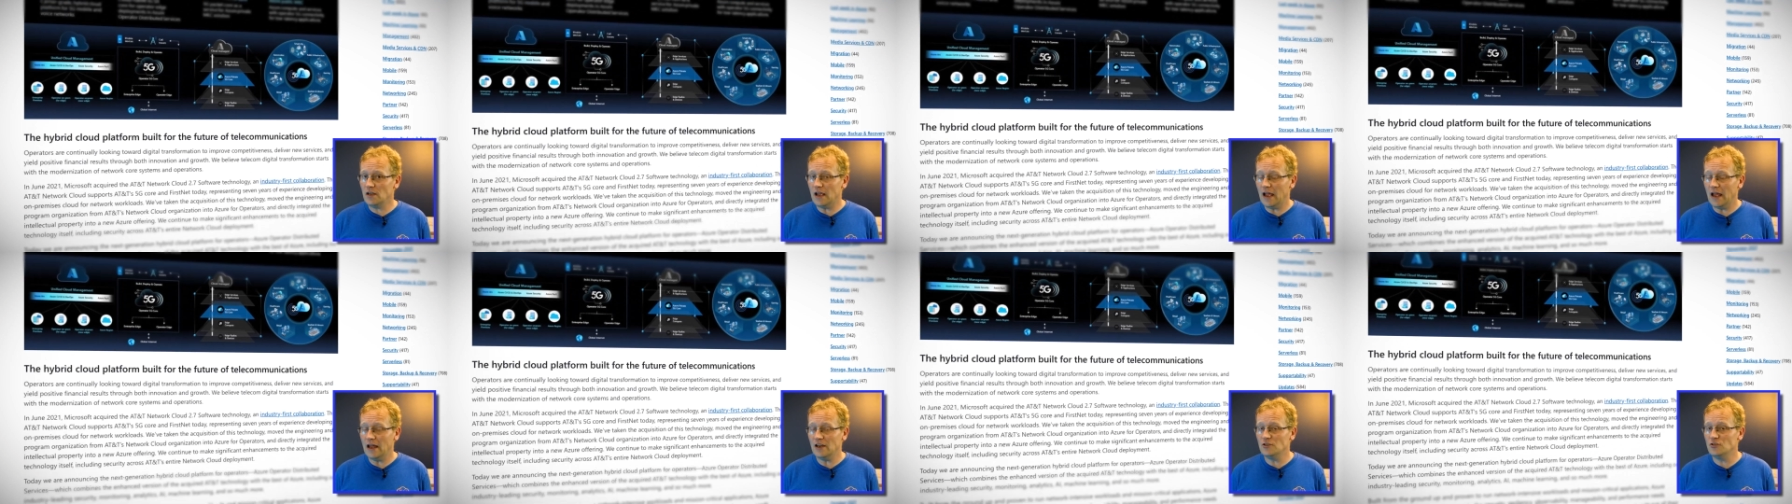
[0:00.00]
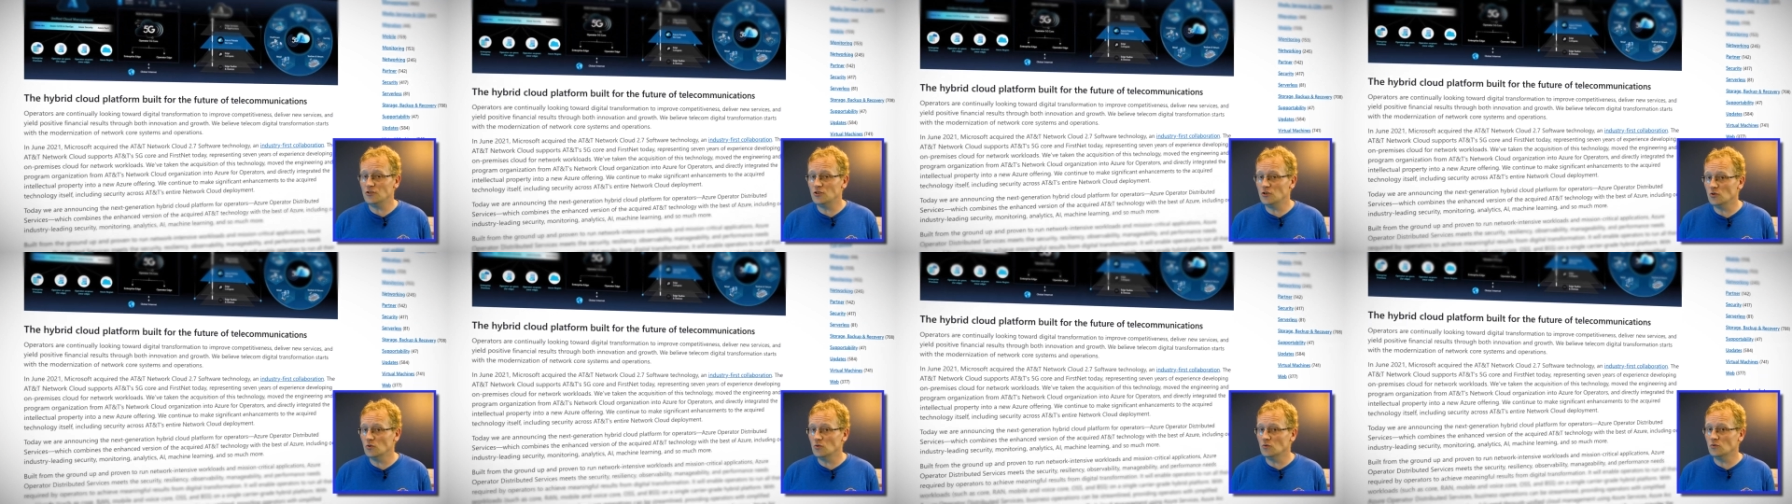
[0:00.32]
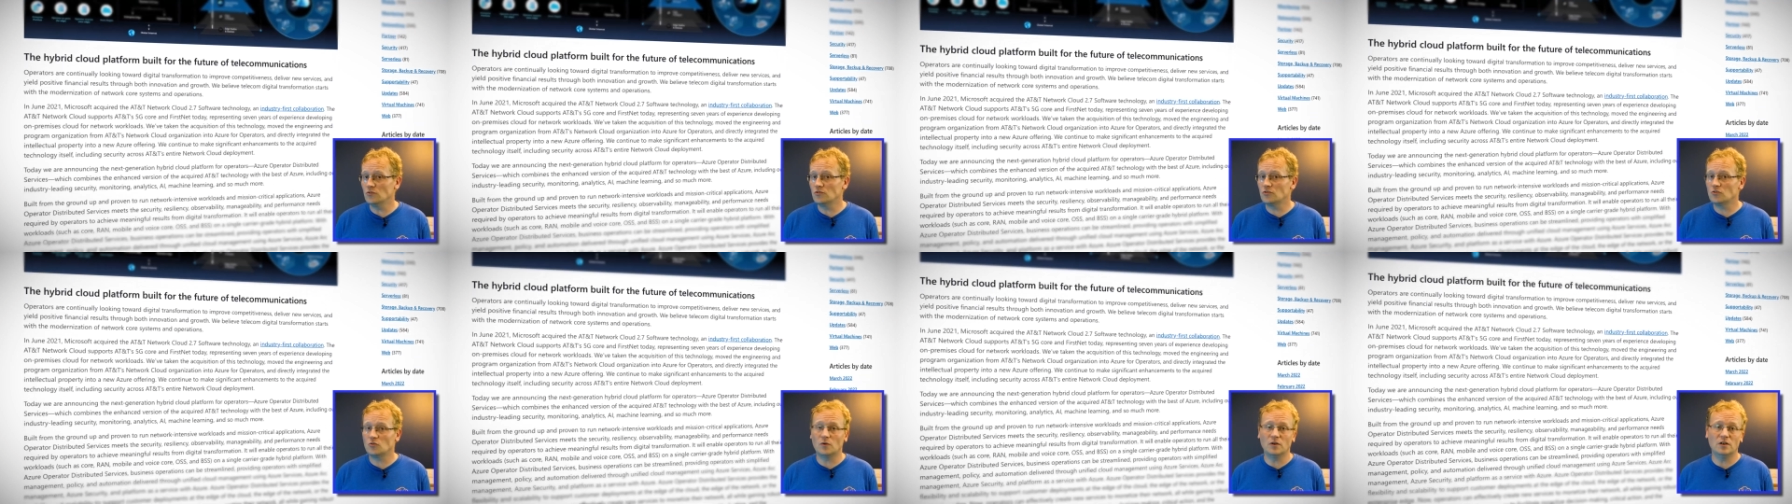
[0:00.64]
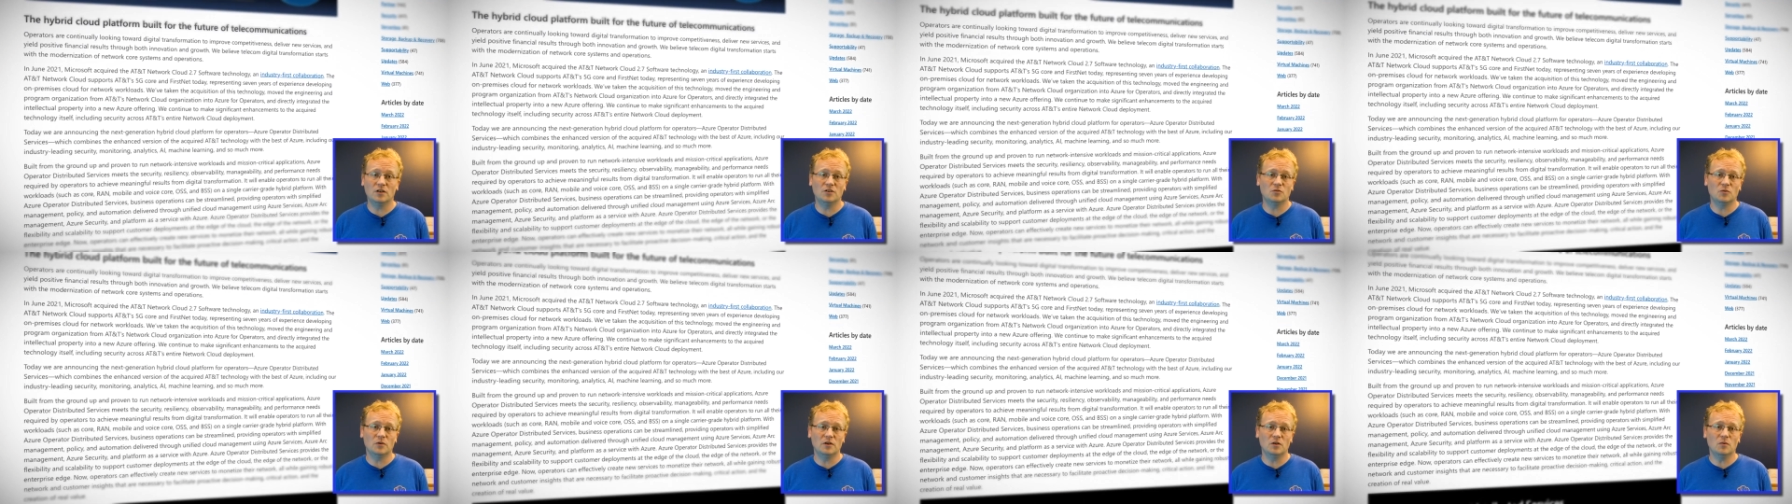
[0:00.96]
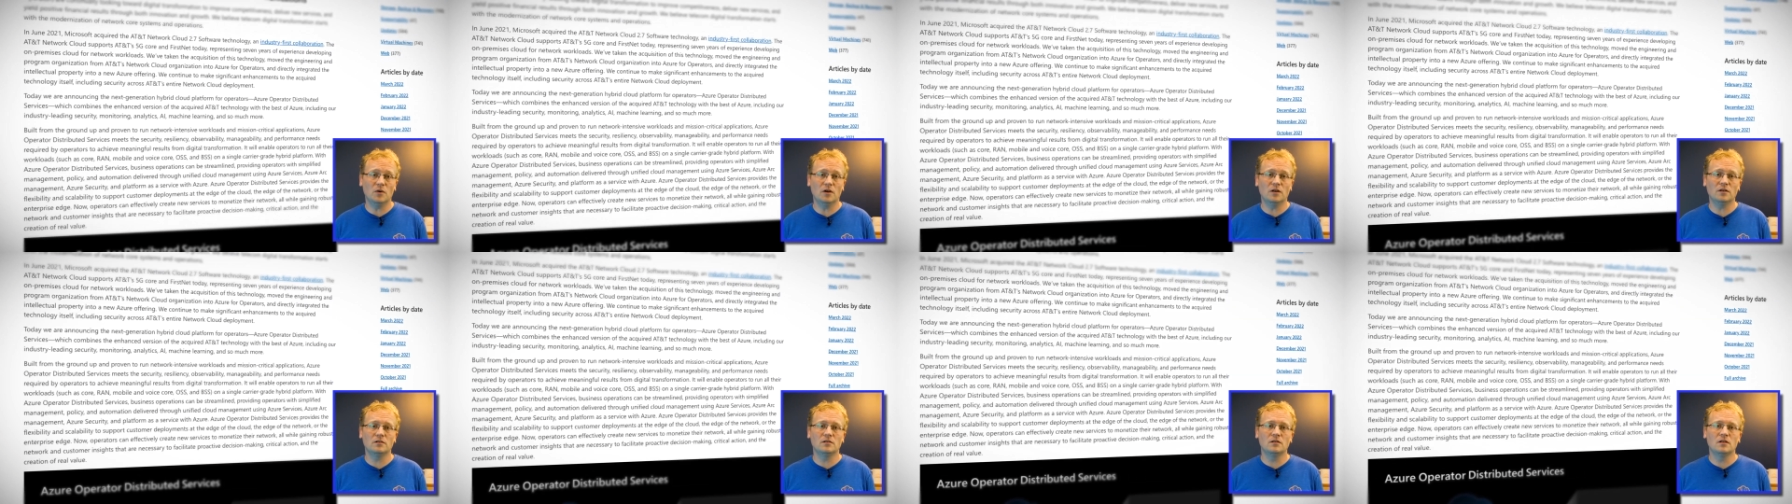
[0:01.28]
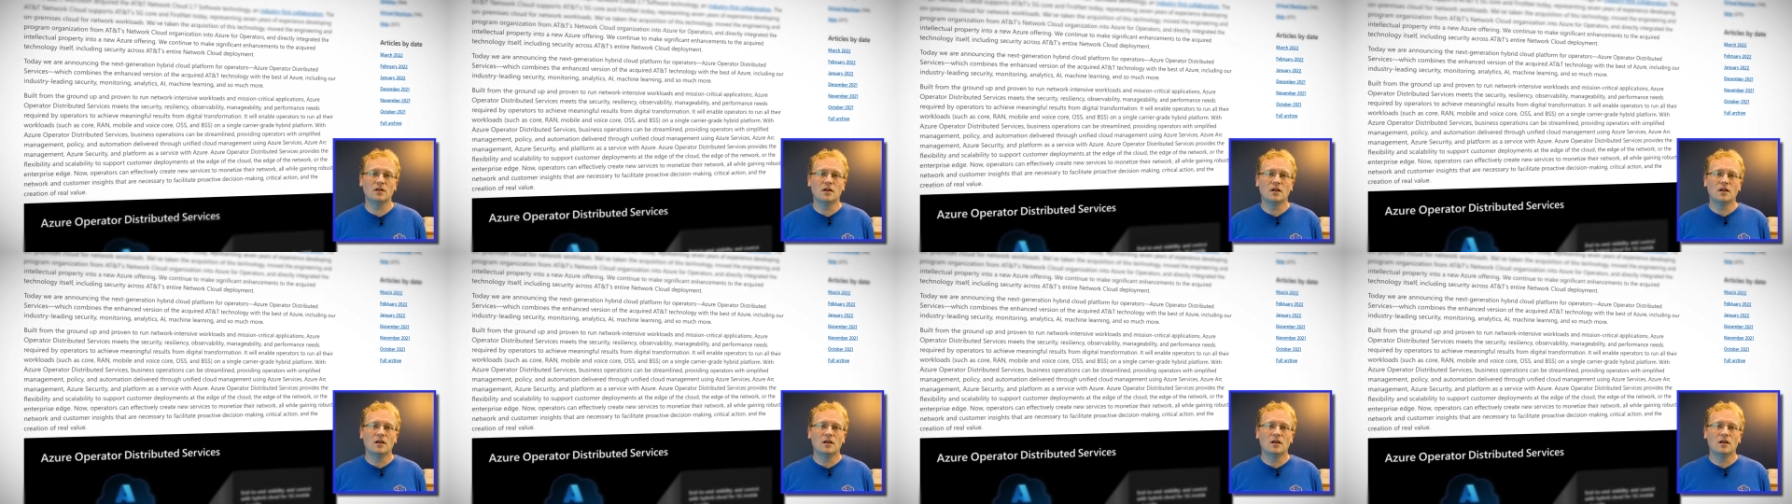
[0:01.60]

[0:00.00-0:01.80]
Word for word: and June 2021,